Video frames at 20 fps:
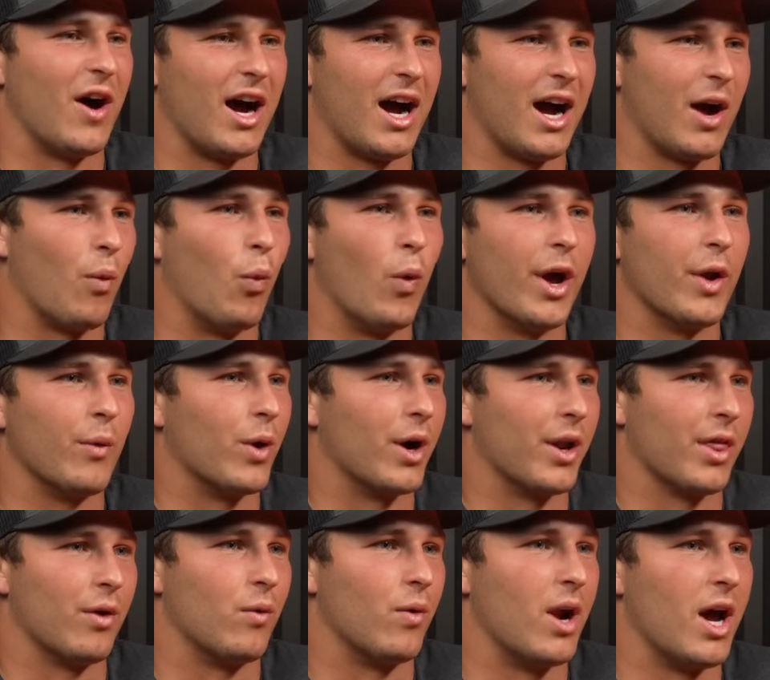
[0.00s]
I win one
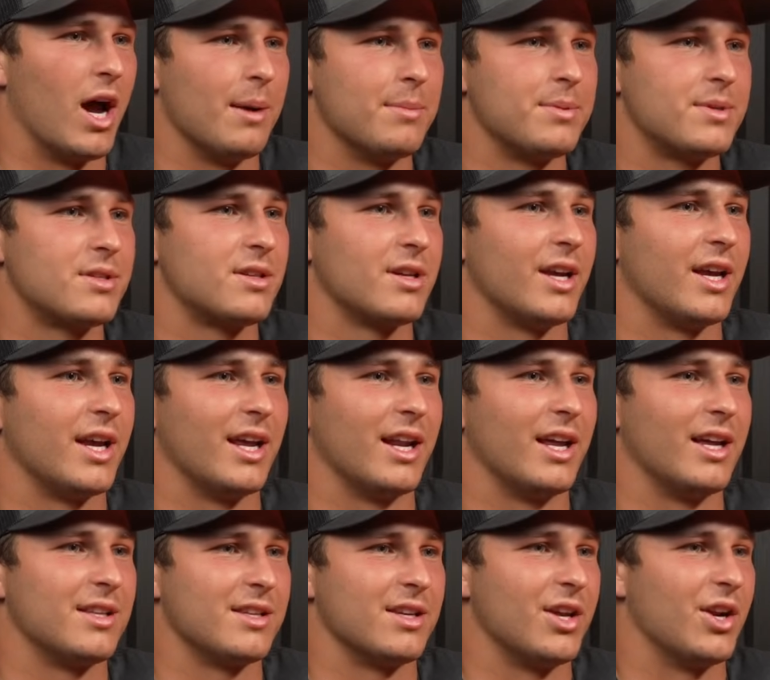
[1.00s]
of the reps, and
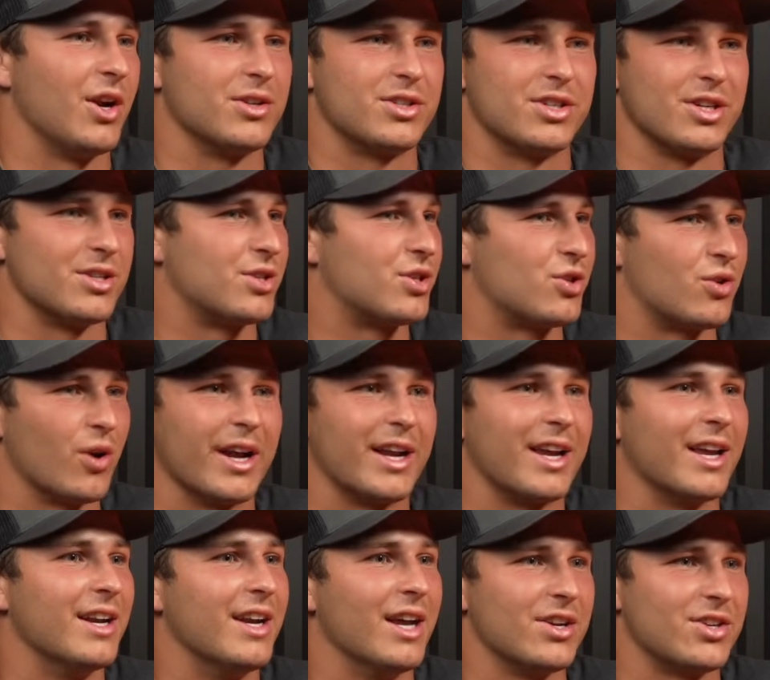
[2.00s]
it's just straight
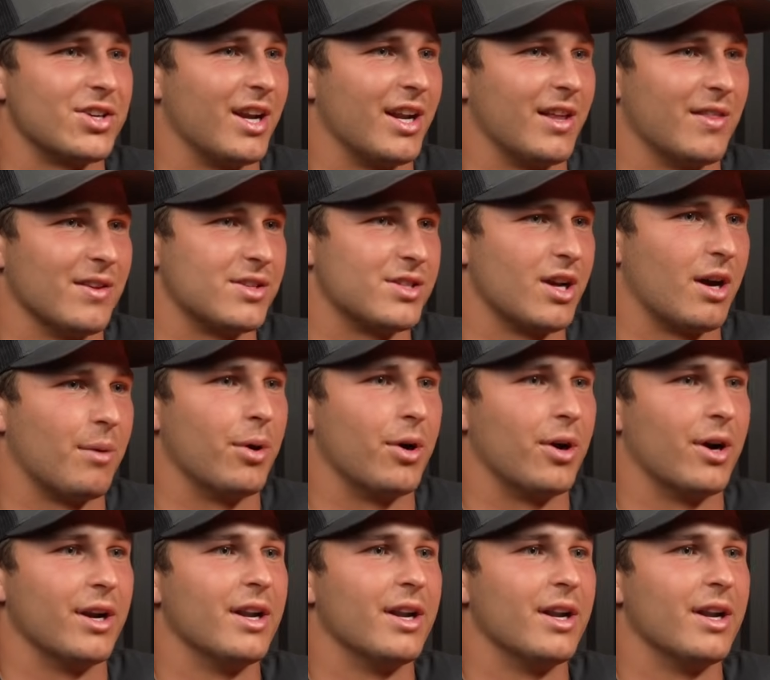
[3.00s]
conditioning in the summer,